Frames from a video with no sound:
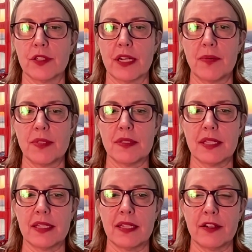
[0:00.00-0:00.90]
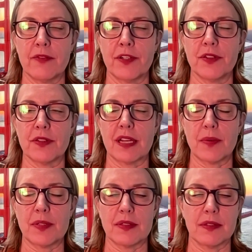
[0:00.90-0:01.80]
I was in interviews and I
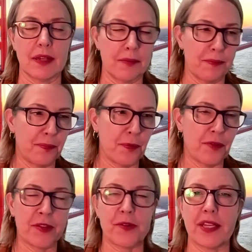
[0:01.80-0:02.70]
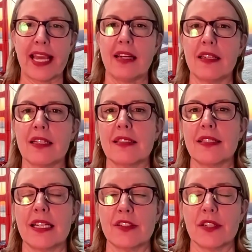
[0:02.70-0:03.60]
was moving through the candidate stage,